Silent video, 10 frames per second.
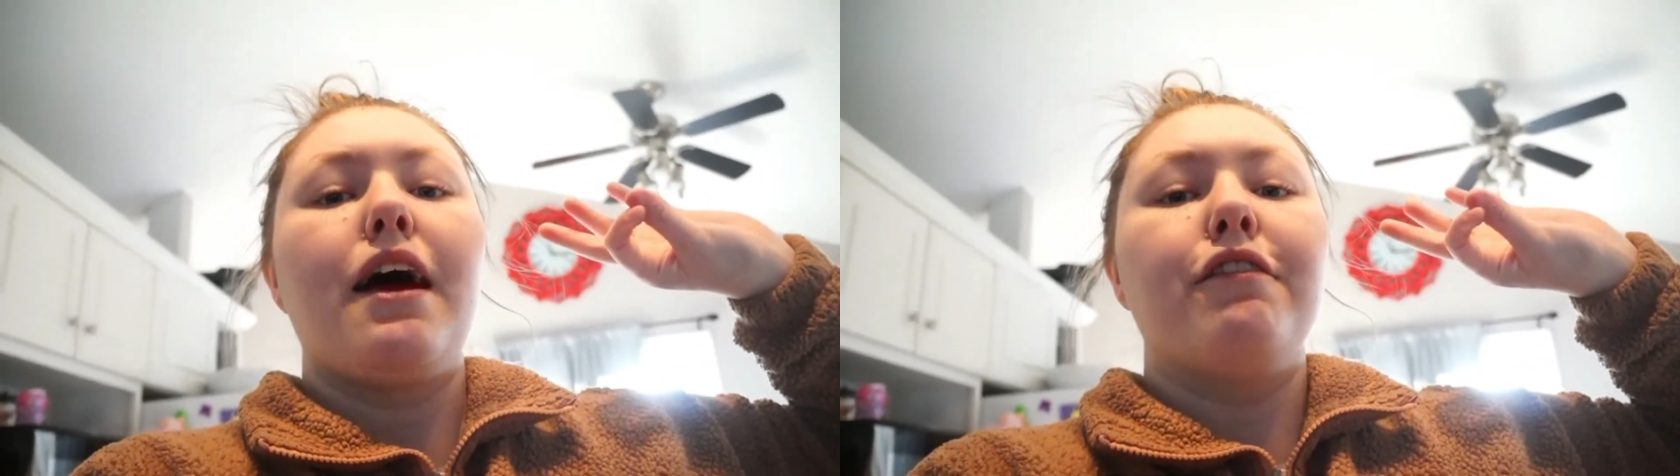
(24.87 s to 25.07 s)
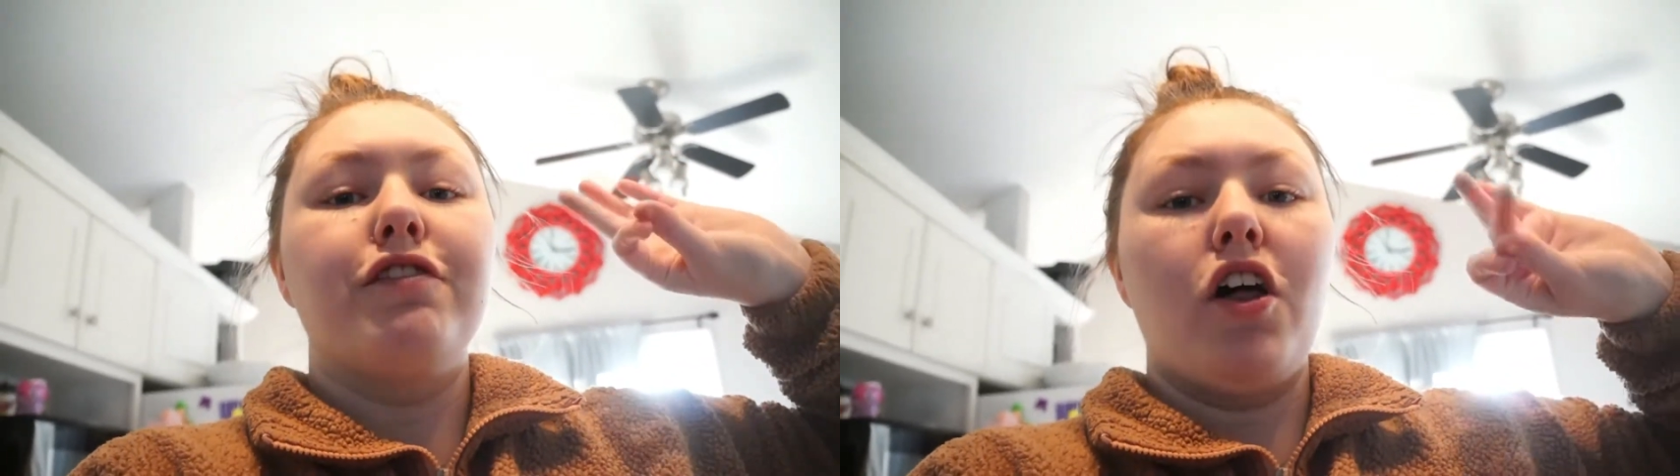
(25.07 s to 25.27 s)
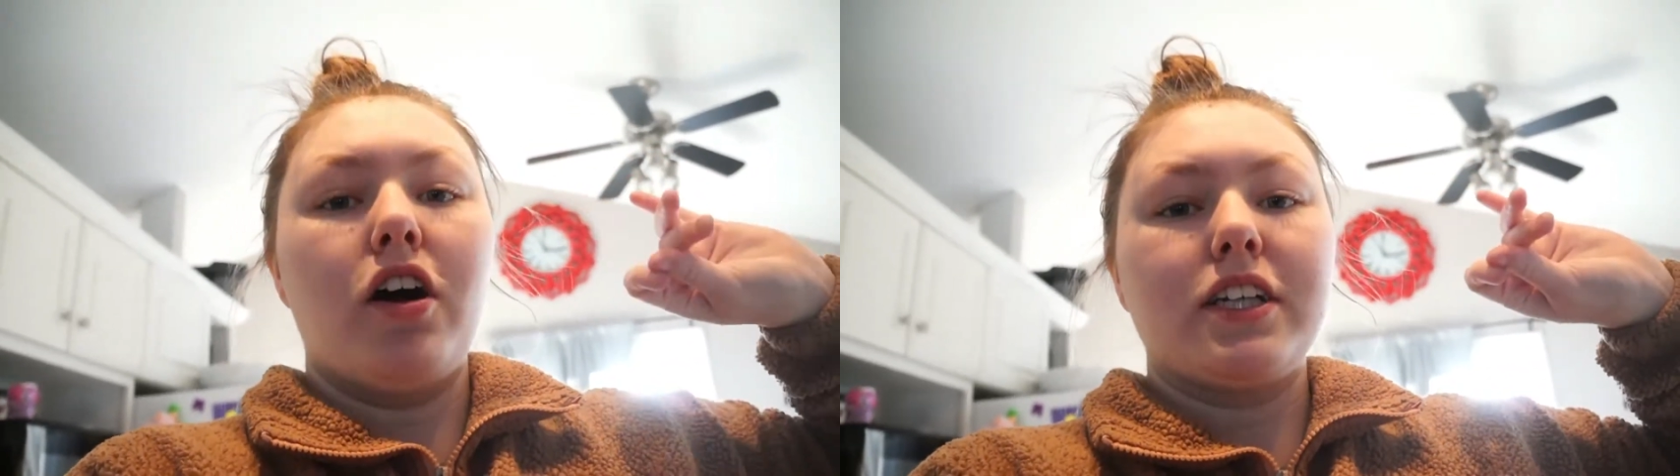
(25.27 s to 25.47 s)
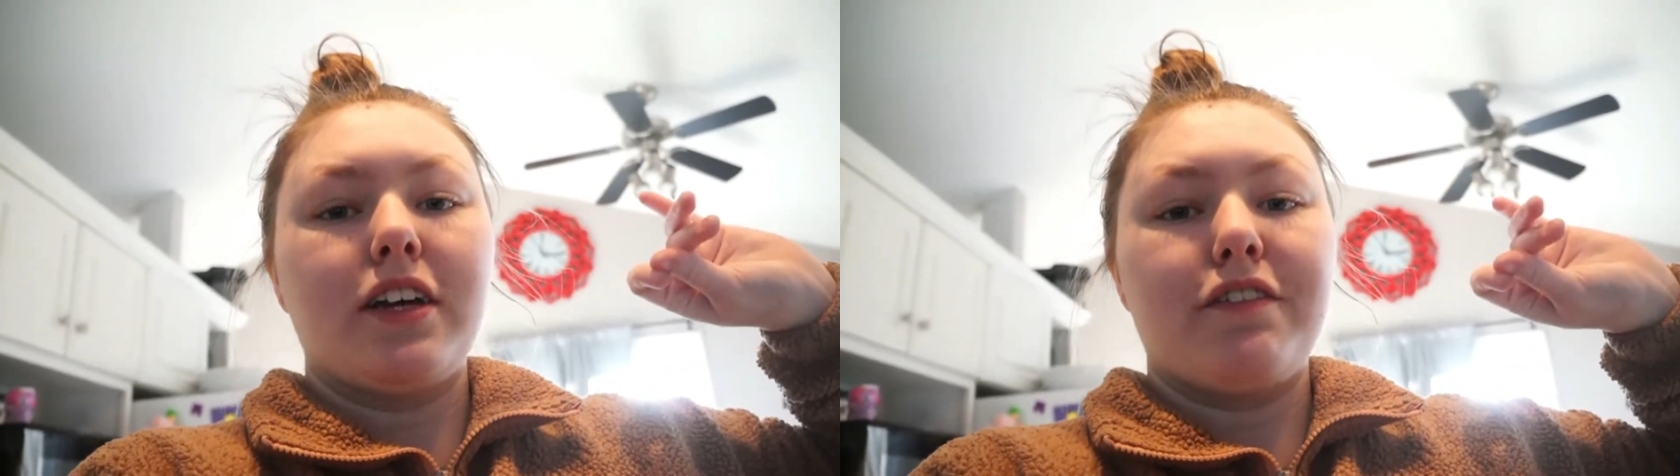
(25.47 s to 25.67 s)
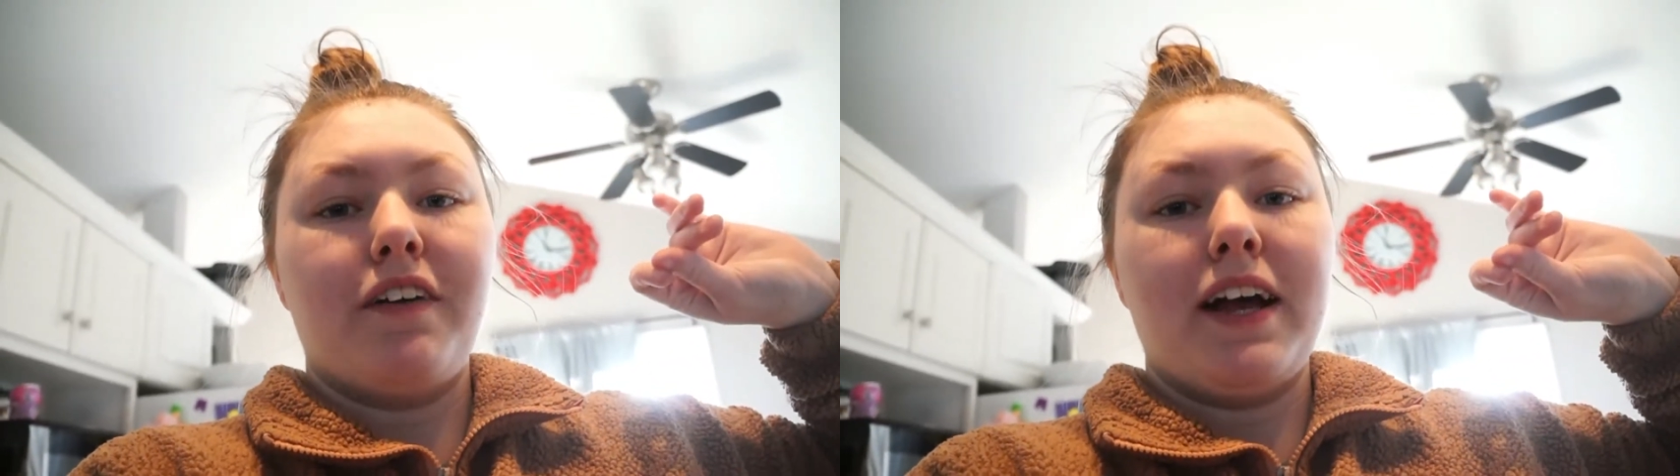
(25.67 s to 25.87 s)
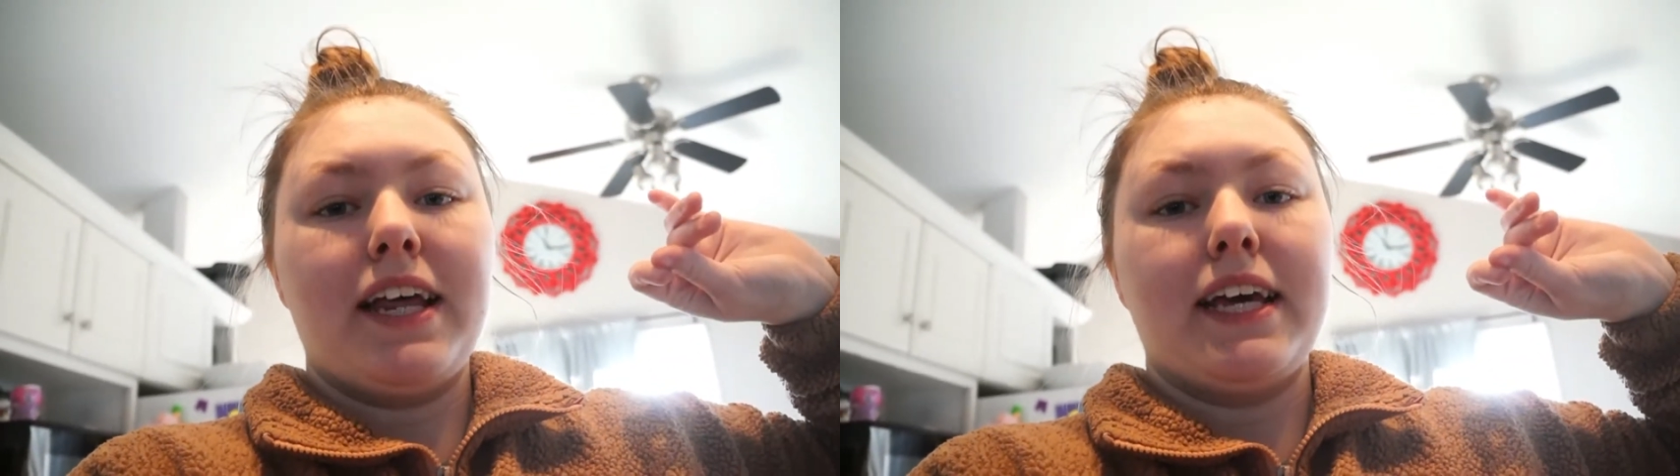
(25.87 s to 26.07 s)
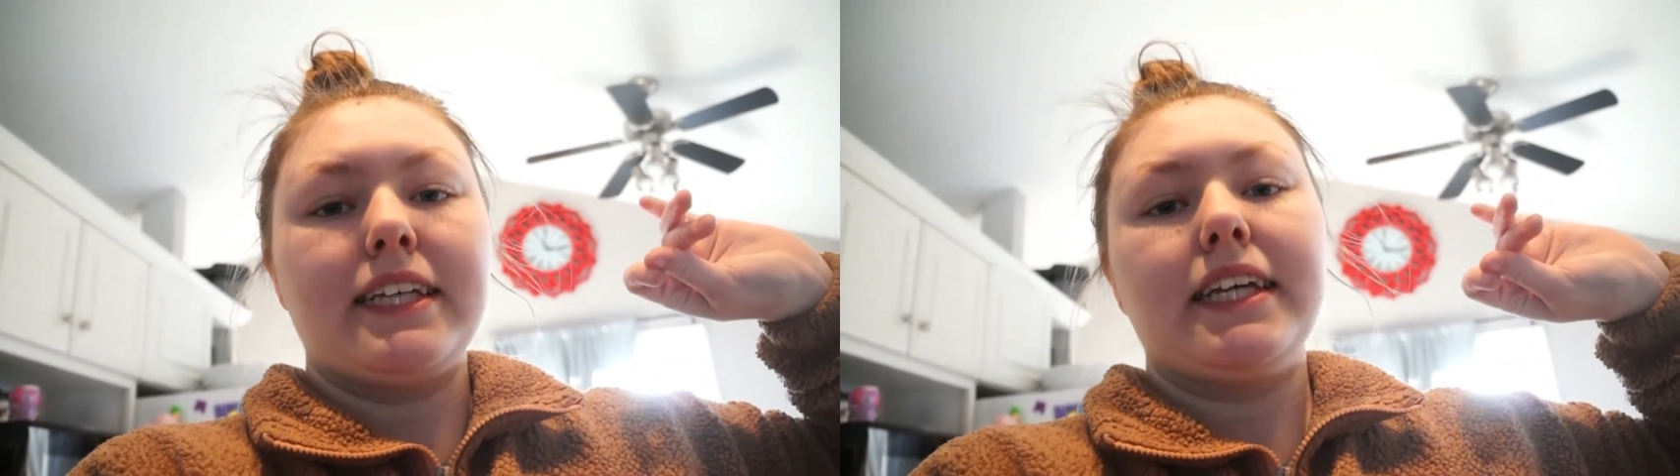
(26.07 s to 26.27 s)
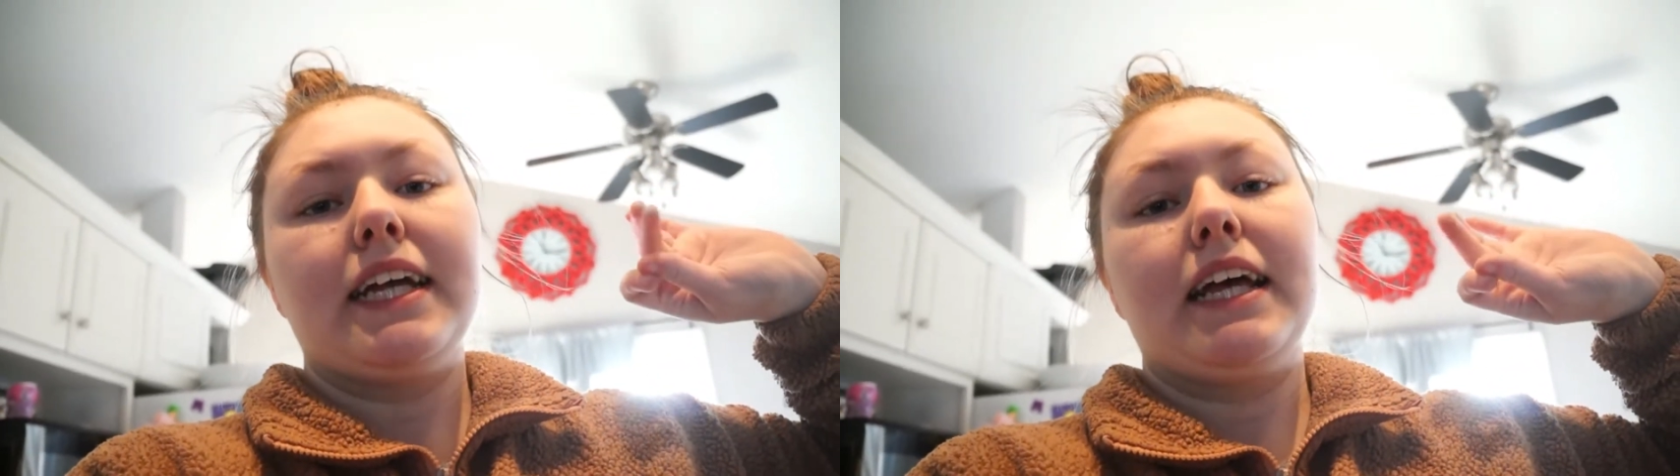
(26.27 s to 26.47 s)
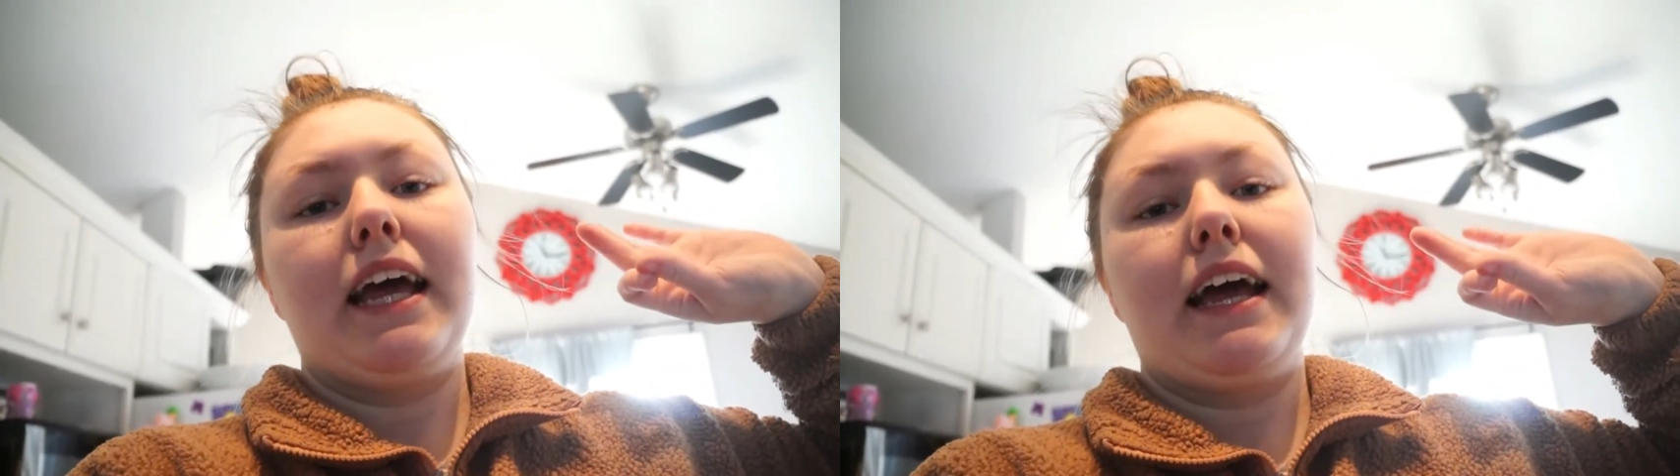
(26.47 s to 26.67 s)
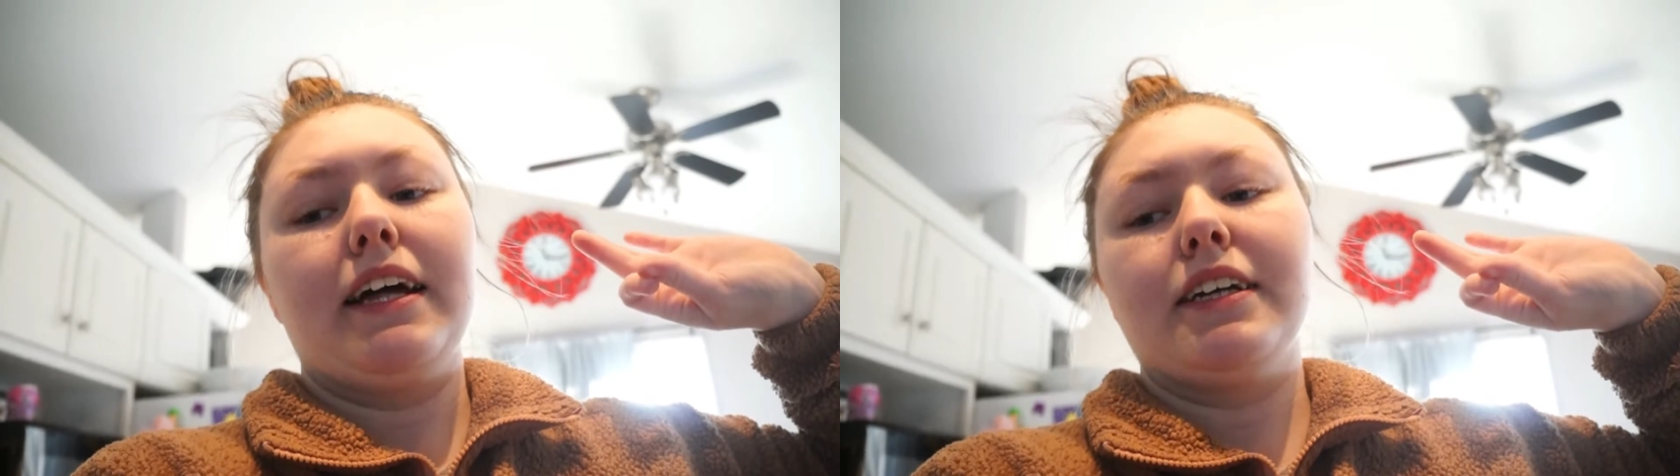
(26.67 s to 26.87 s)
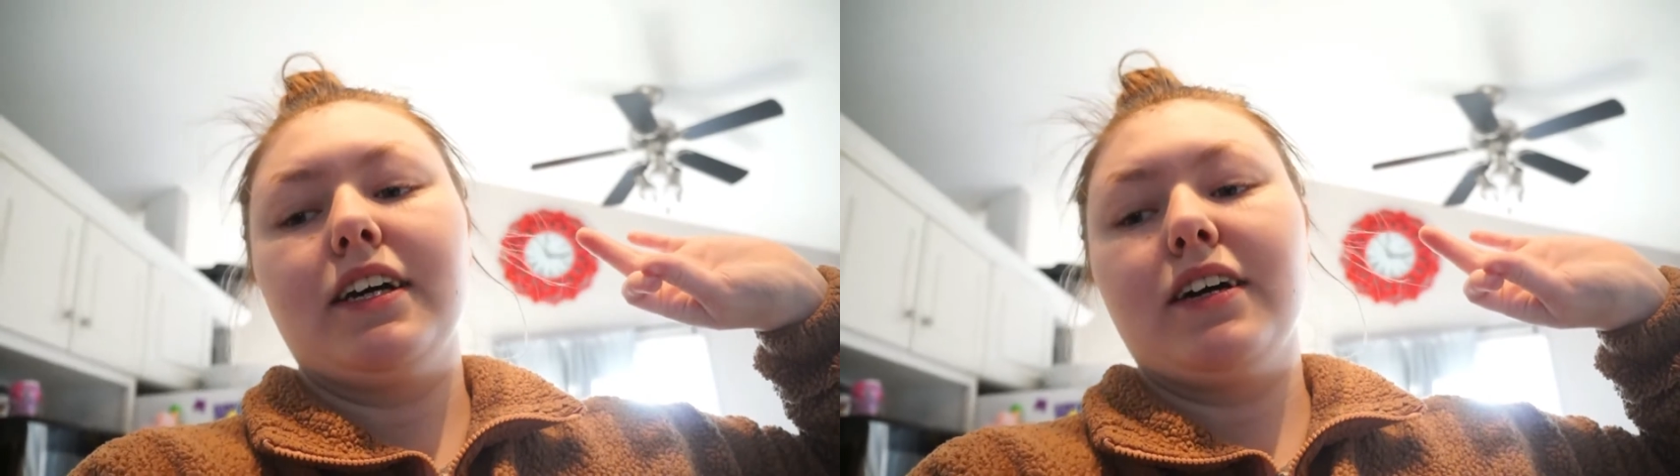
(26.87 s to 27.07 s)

vlogs on Fridays. And